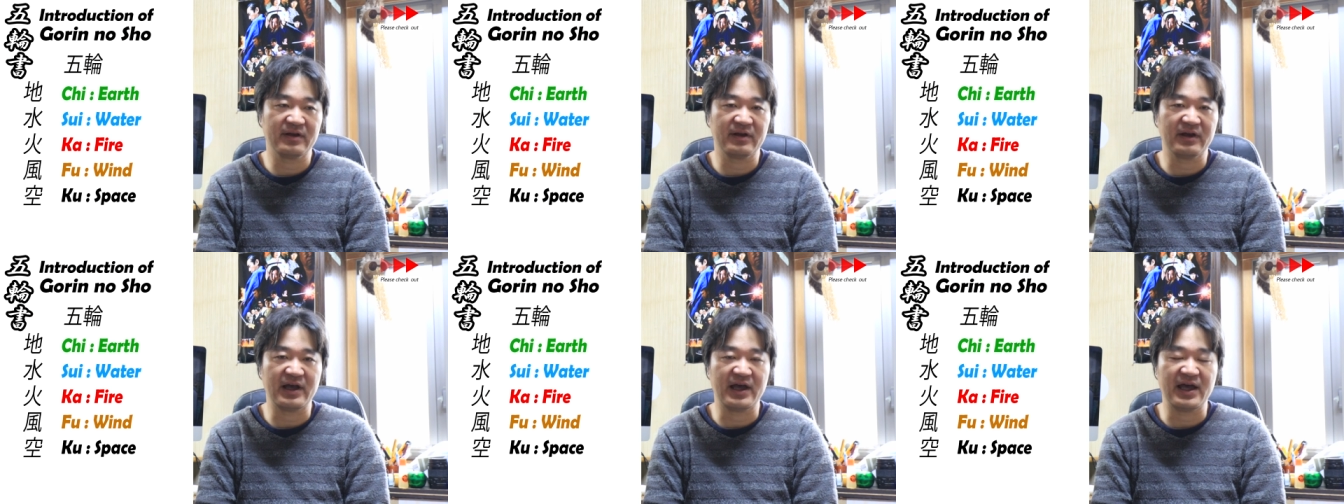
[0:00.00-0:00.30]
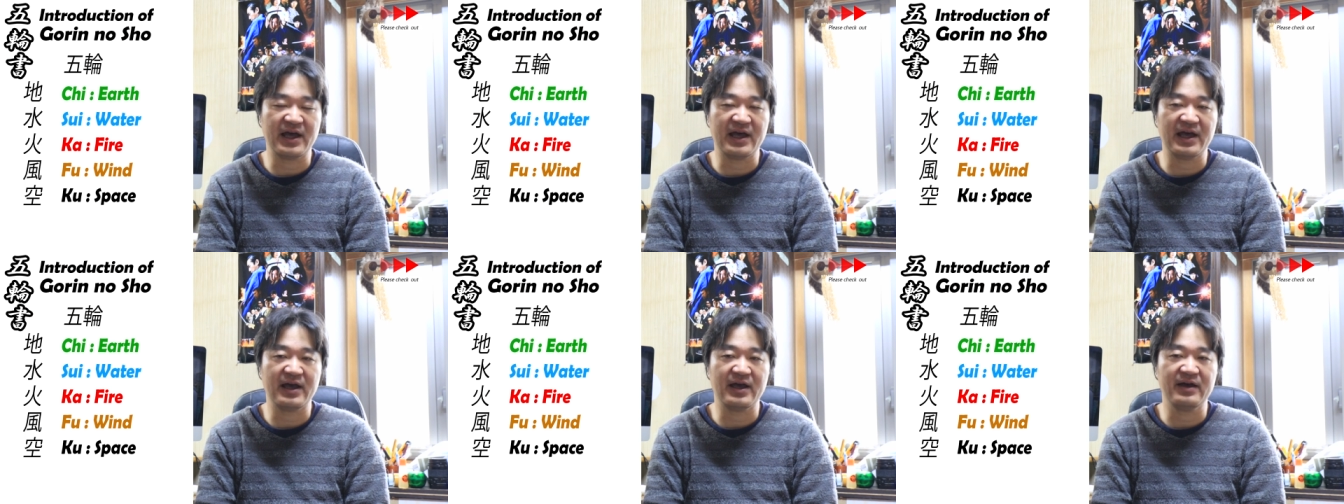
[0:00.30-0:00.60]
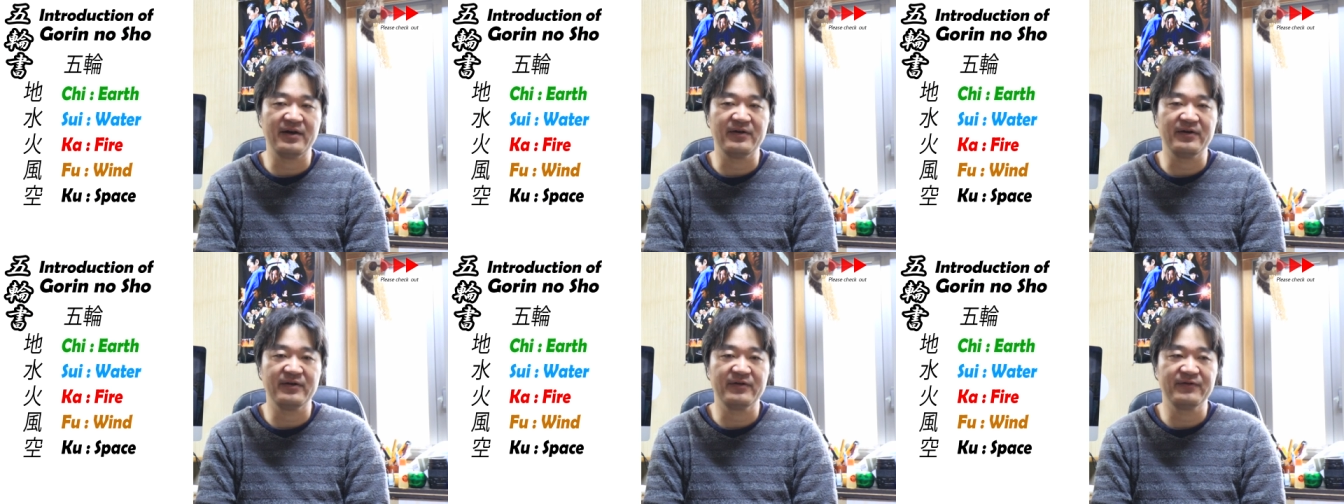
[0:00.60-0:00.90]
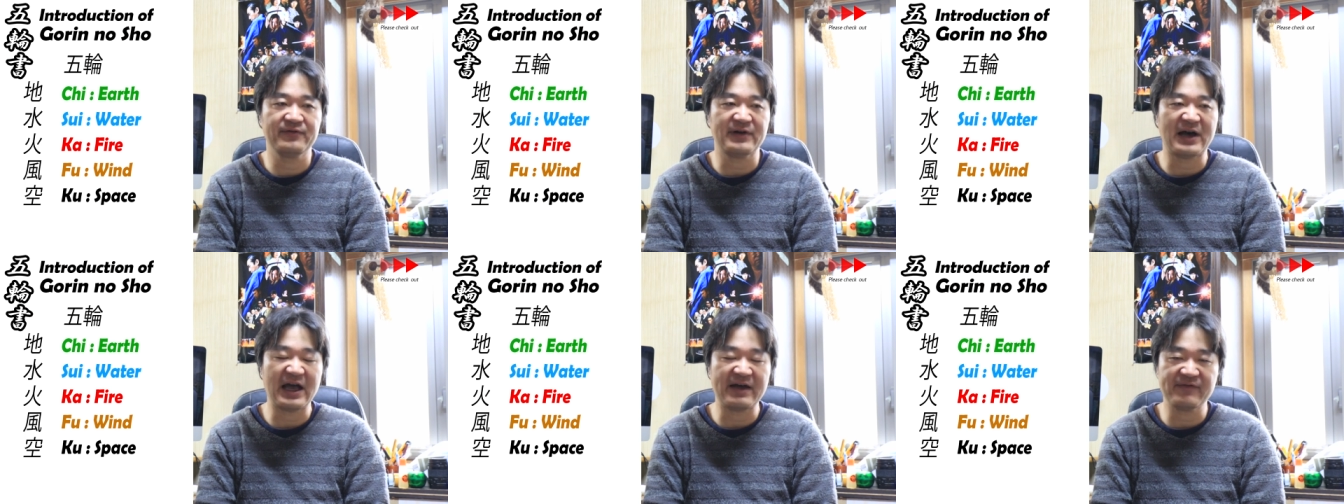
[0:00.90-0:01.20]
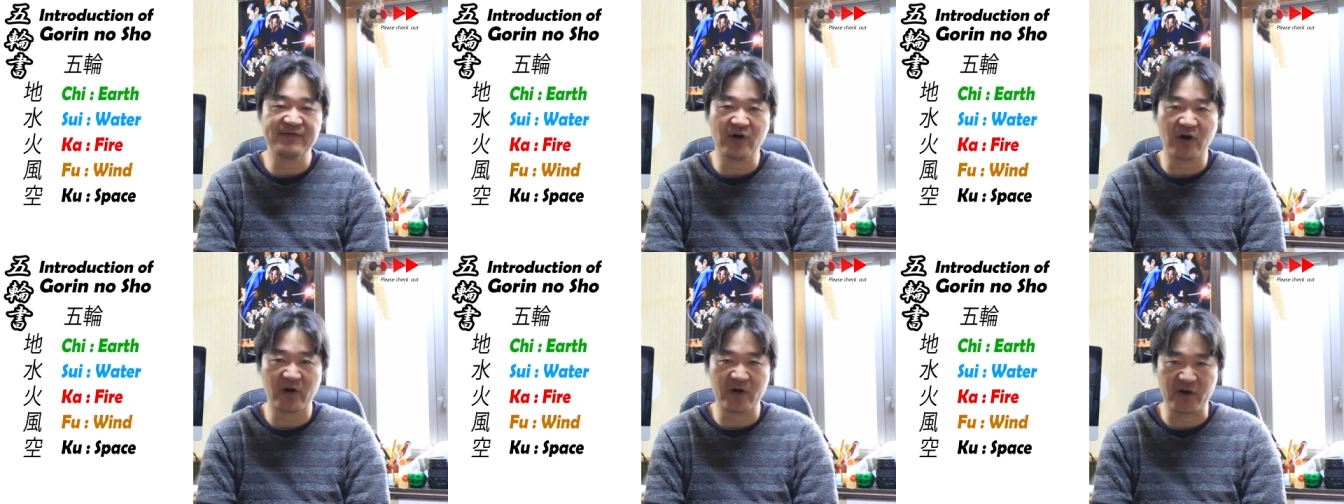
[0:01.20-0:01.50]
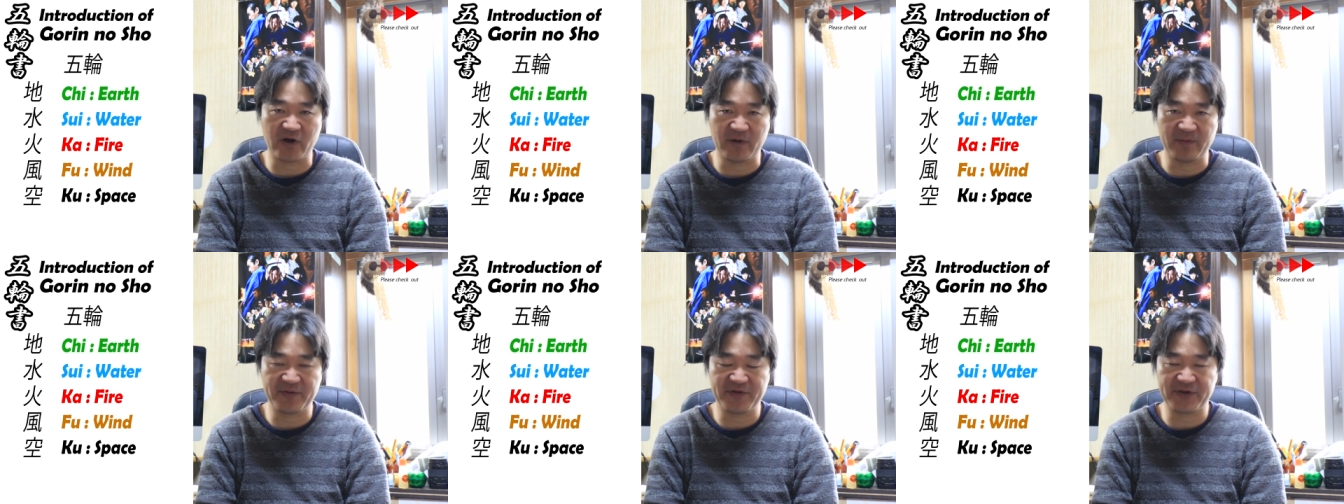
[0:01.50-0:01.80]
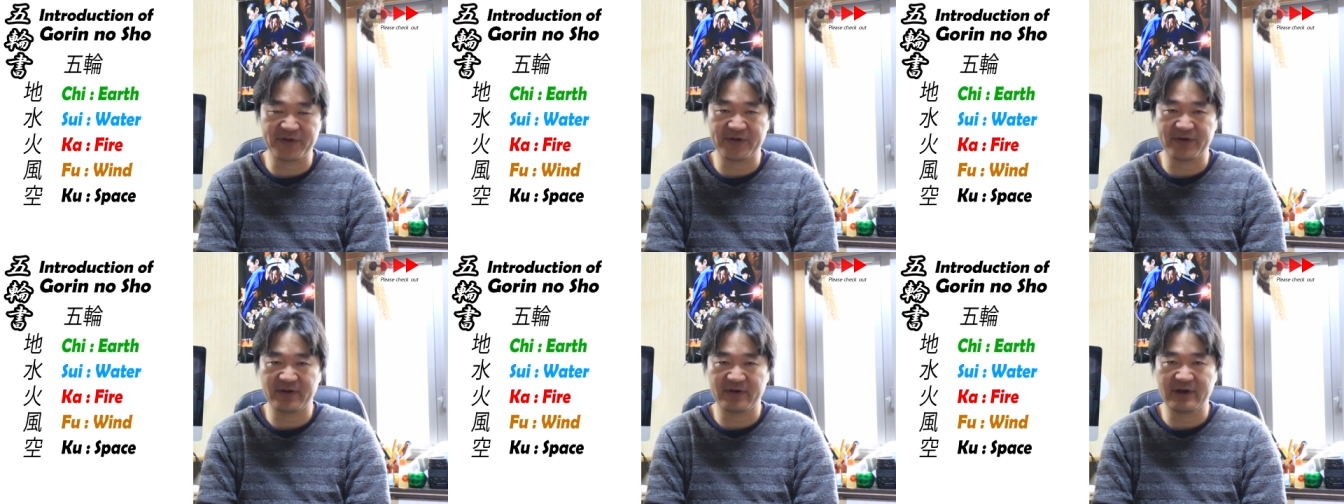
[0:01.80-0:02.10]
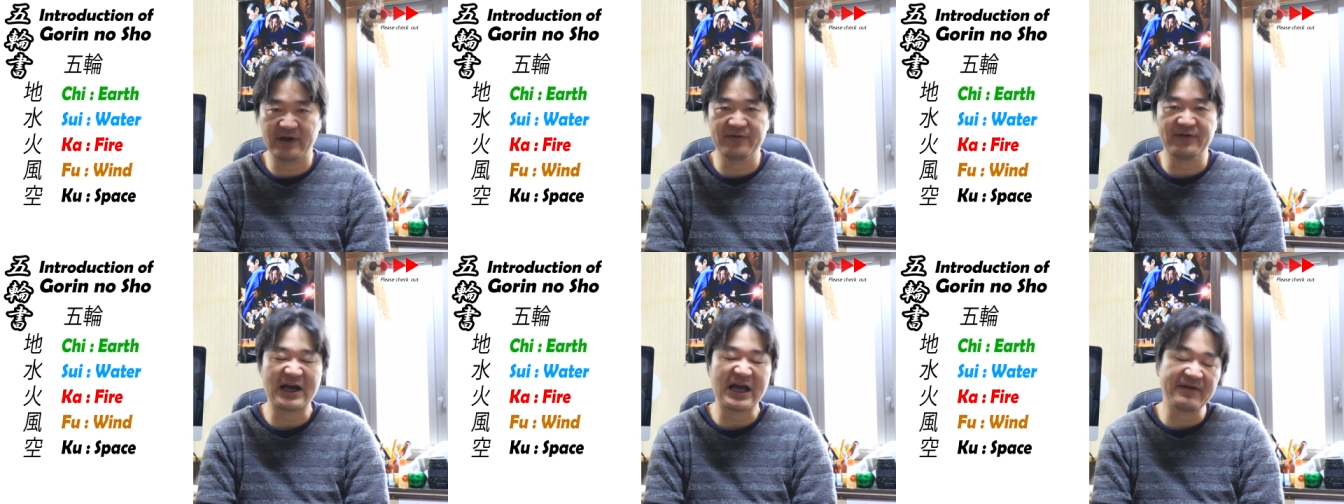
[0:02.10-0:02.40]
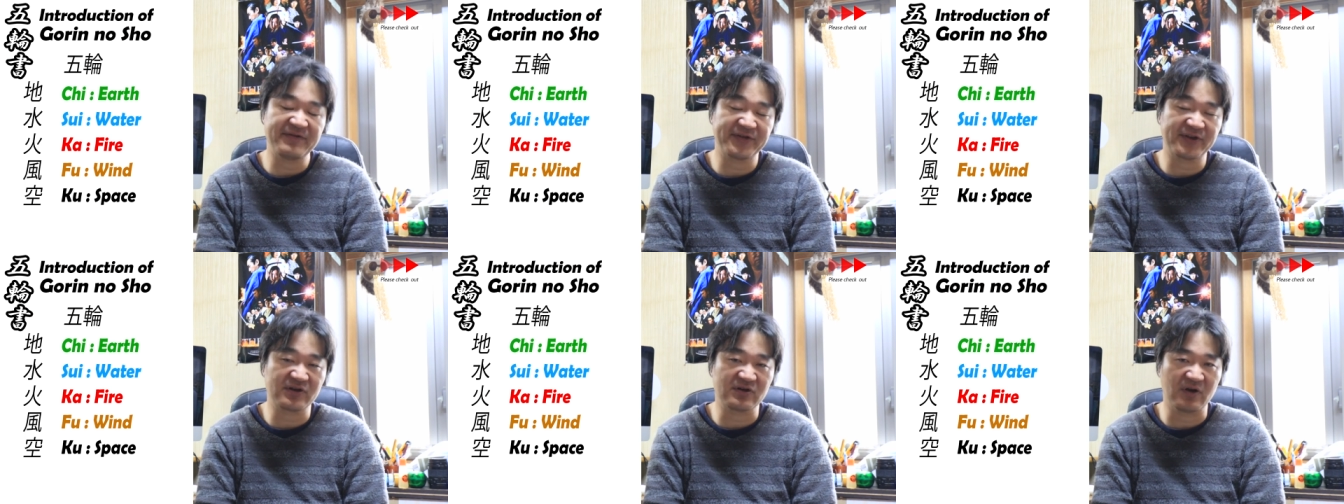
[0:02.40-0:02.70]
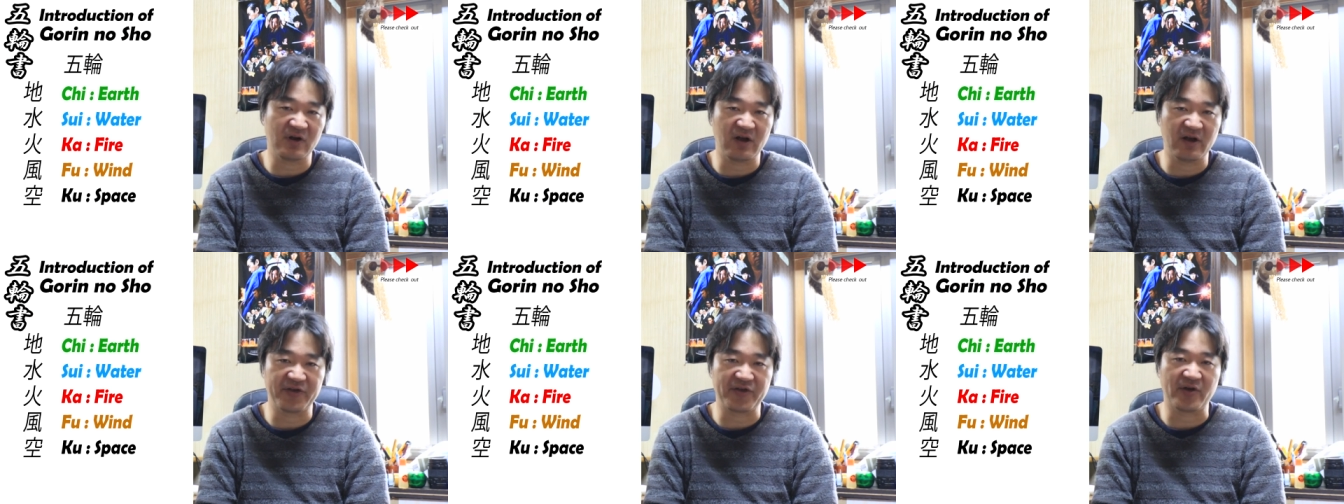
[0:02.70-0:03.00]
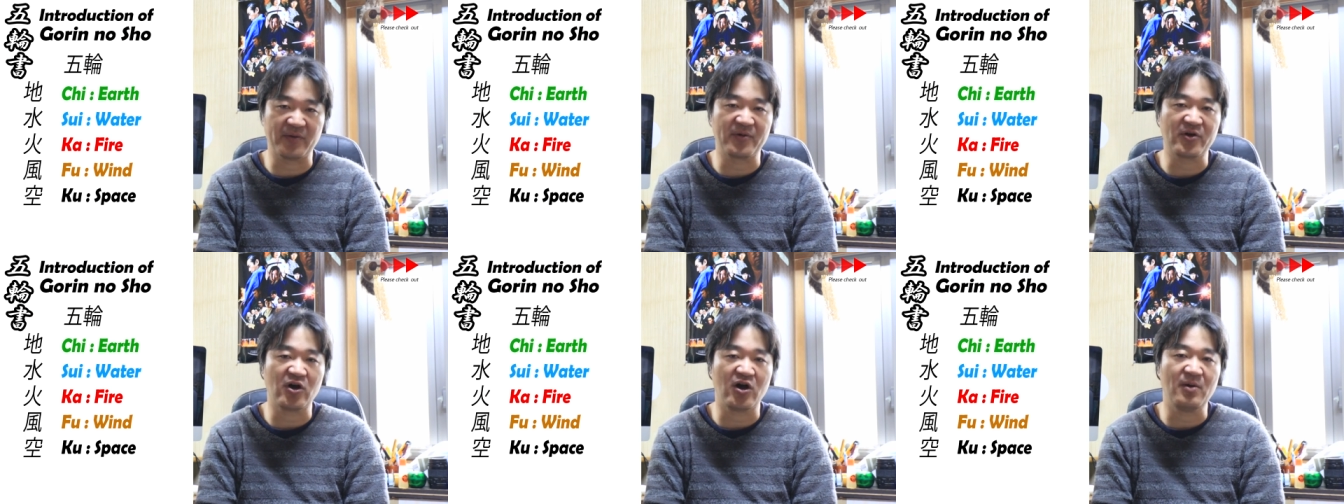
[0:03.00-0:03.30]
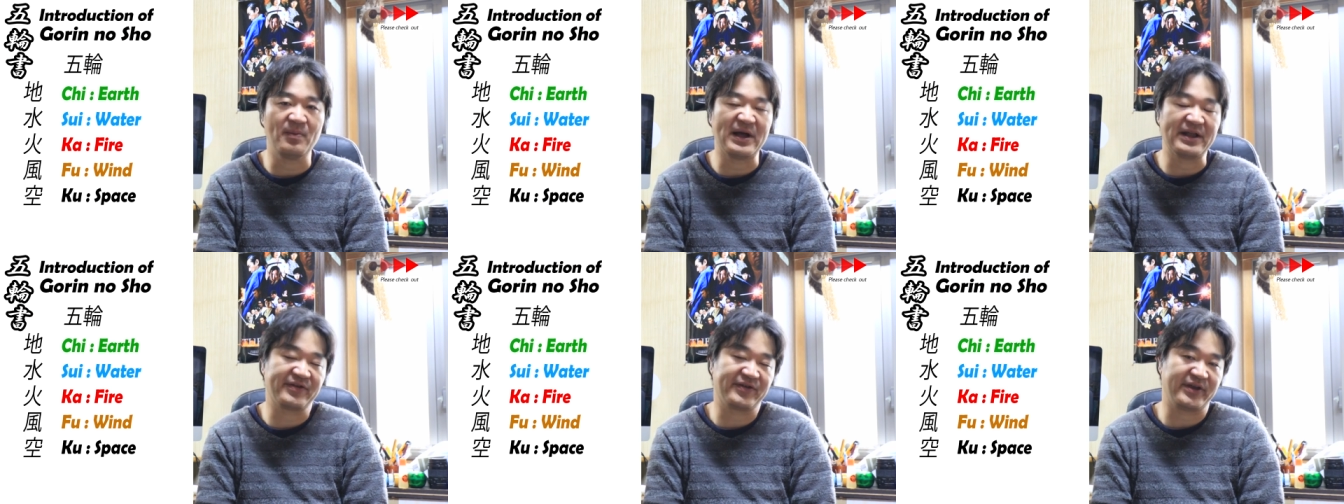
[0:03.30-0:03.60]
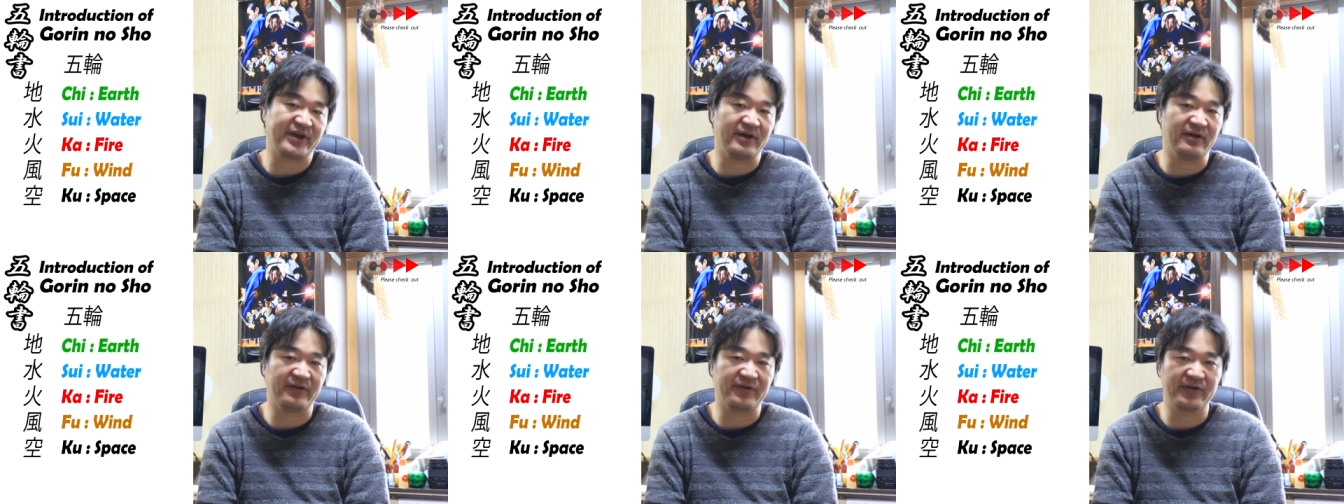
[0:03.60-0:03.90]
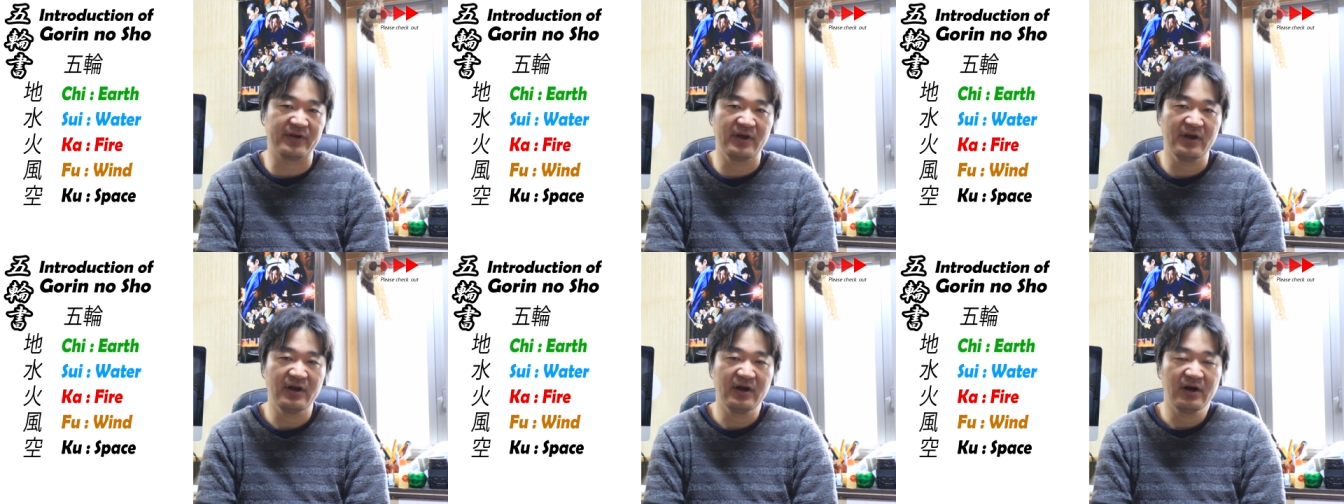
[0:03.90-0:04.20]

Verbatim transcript: uh, five volumes, five scrolls of combat skills,